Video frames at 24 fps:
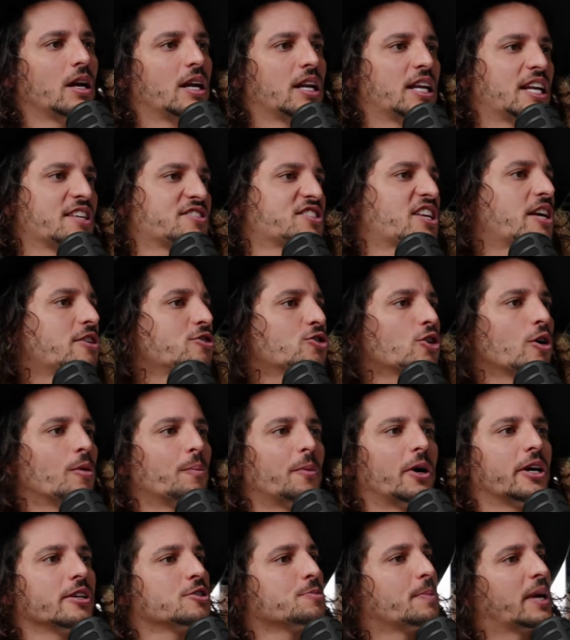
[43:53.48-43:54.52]
Let's say
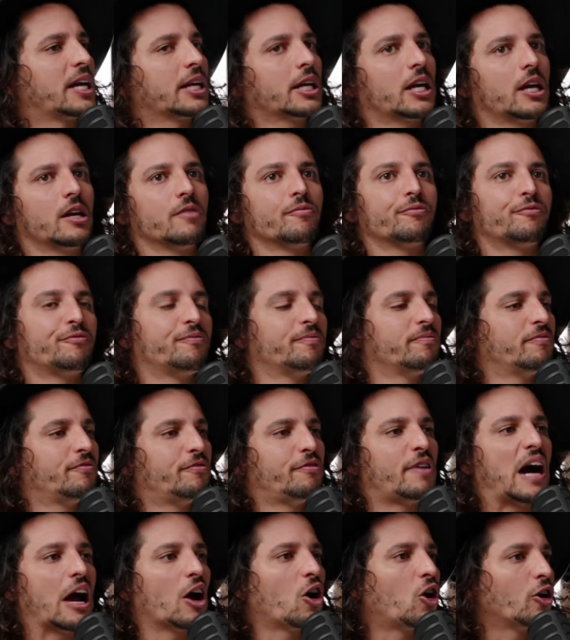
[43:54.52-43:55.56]
someone is making
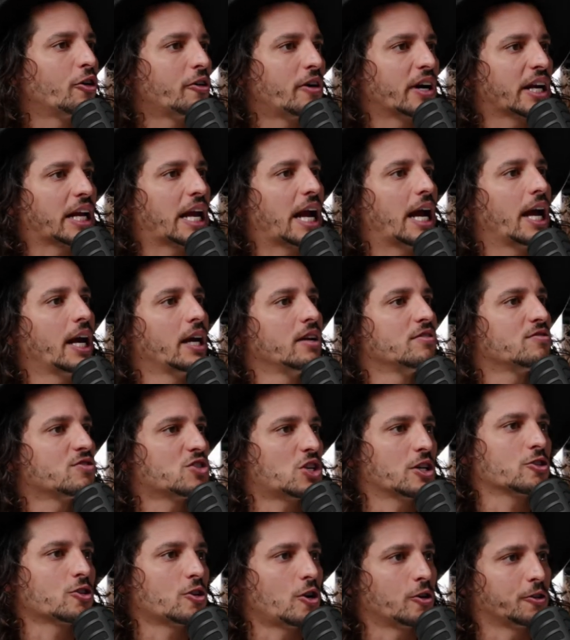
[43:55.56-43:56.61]
500K,
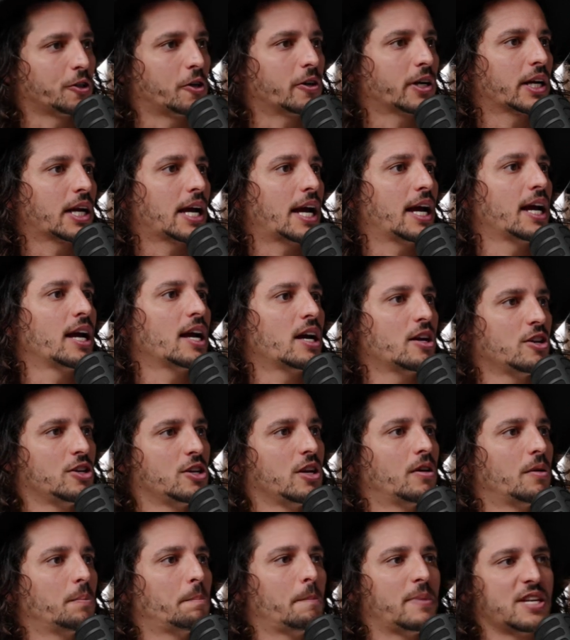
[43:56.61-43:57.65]
600K a
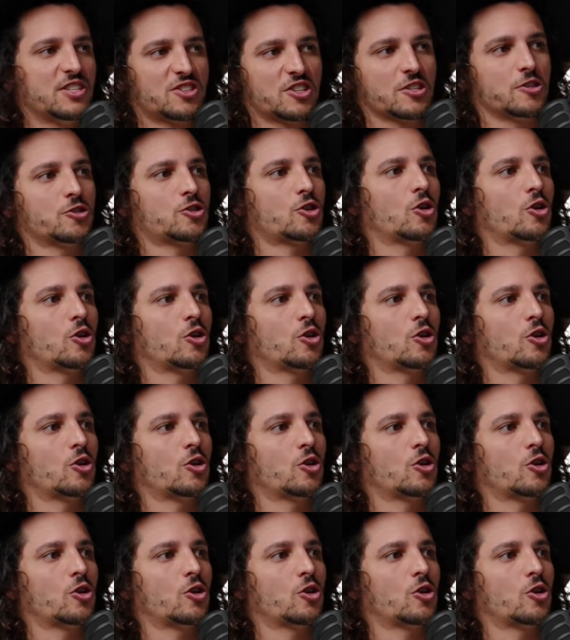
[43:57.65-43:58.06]
year, business